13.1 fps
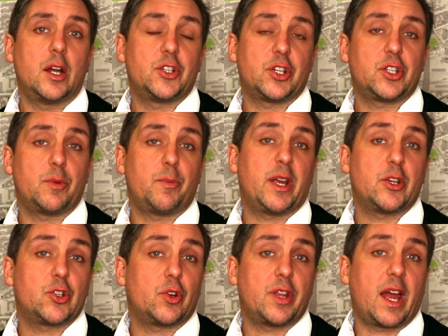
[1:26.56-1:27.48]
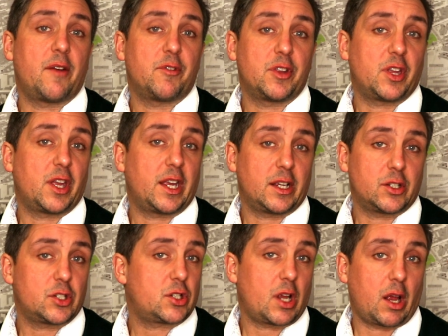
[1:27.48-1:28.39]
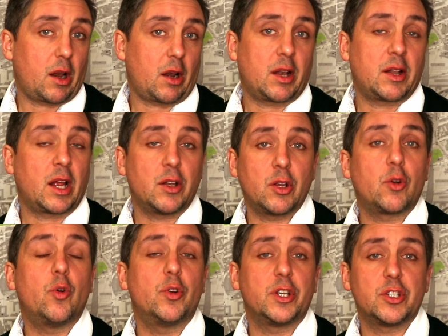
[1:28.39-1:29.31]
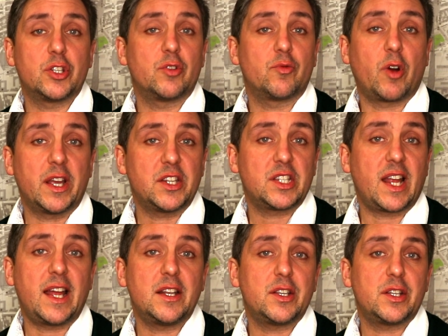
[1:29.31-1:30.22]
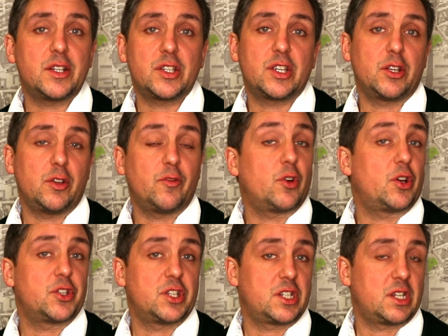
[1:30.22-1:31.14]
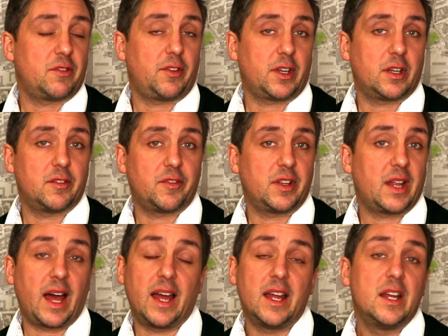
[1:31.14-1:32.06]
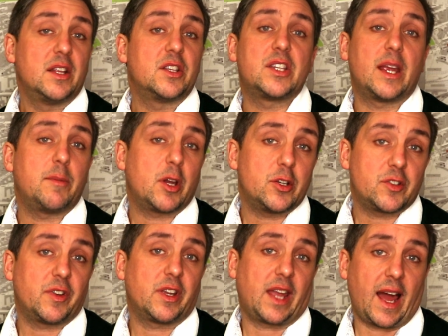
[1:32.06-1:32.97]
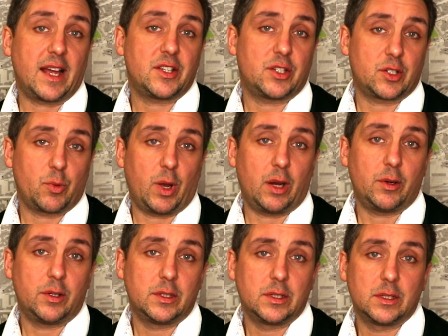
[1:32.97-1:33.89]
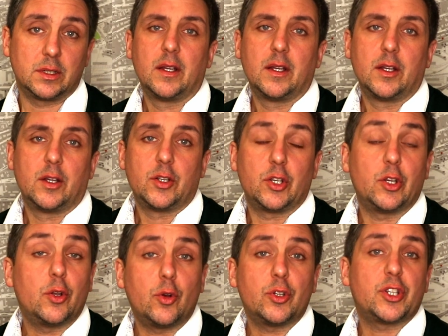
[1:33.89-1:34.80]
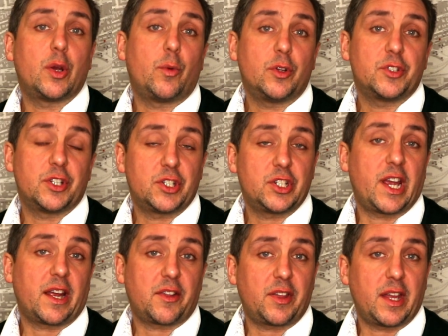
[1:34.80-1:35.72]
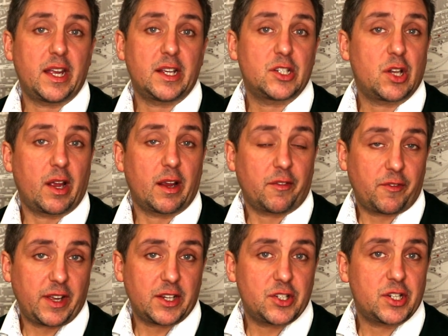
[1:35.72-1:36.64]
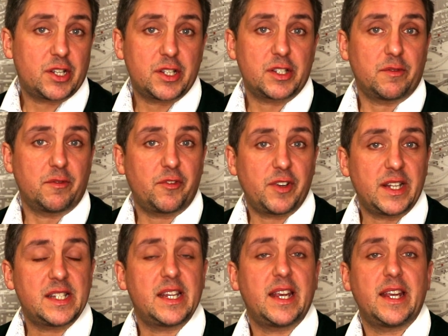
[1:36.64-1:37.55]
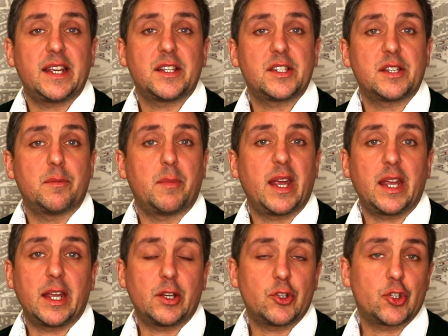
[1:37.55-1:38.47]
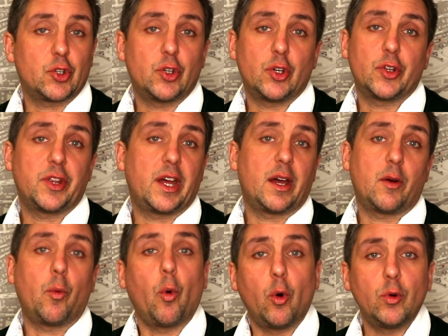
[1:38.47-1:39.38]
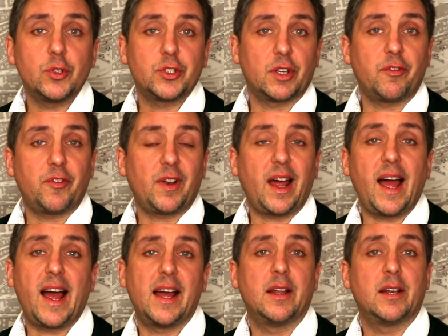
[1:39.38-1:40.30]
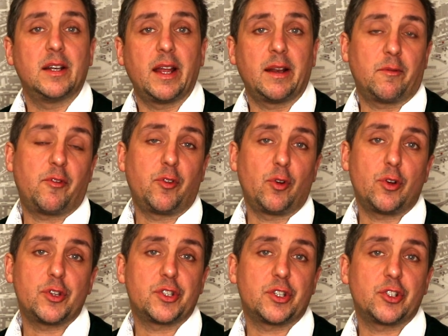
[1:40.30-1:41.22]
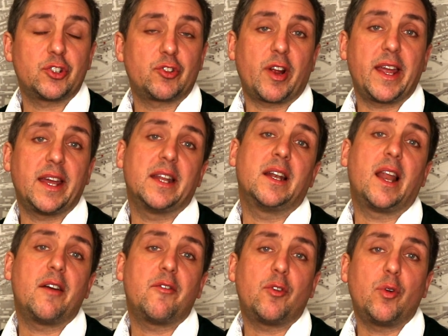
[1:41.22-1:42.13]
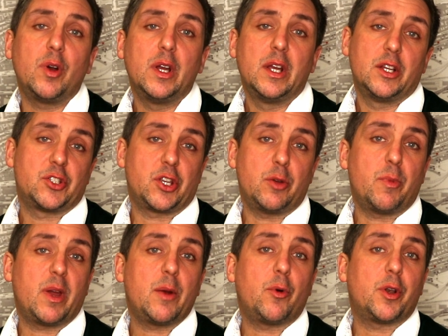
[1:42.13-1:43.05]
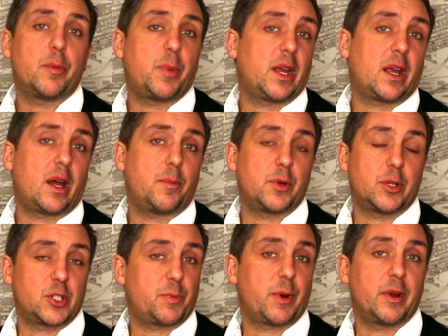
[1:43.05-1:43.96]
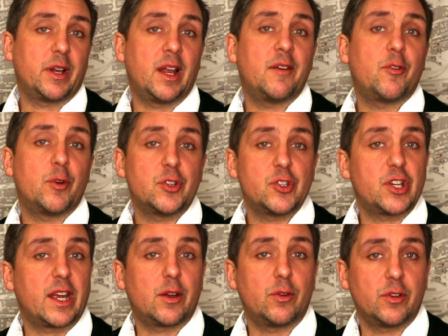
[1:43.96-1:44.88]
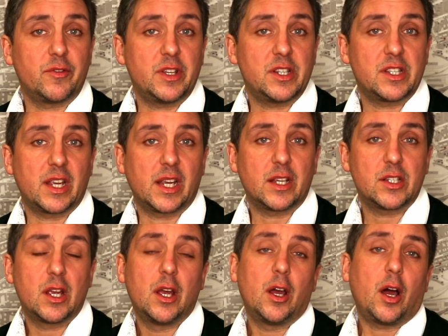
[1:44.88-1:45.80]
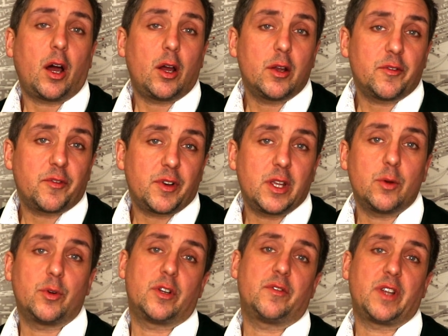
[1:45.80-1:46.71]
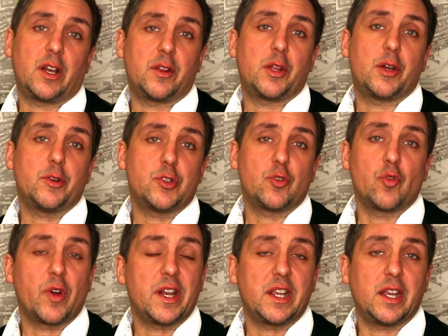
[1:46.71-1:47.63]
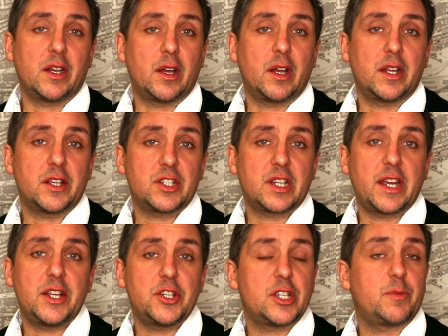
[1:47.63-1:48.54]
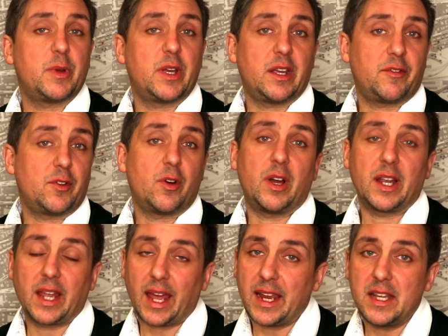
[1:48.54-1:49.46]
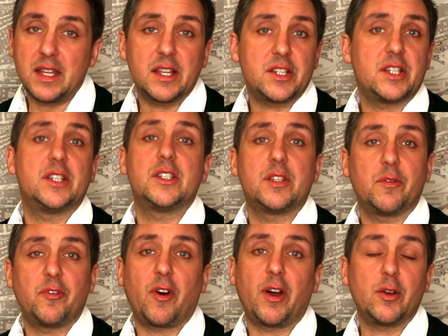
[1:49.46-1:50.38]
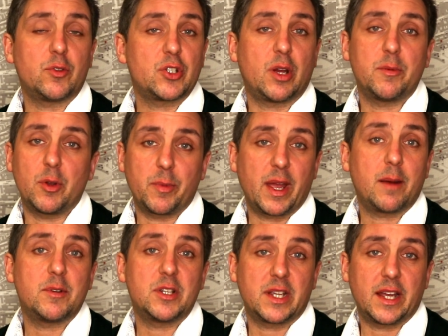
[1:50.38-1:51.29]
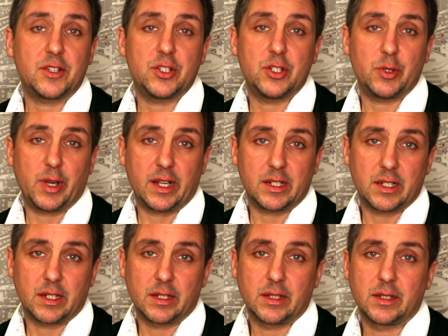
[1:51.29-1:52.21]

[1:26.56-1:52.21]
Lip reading: just to make sure that everything's done according to the right standards and you've got a certificate for that. The same goes for gas as well. So you'll also want to check things like fixtures and fittings and making sure that walls are flat and floors are straight and level. So you may want to pick up a spirit level and check all of these things. Hopefully you would have done those already in earlier stages, but if not, again, this is the final time you'll be able to get to do it.